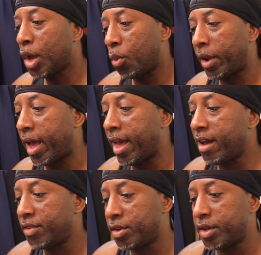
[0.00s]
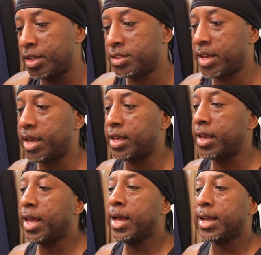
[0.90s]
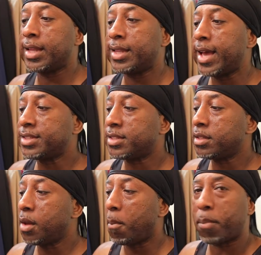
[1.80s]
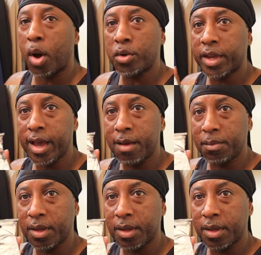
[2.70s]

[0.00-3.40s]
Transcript: What I have here is a Glatzan bald cap.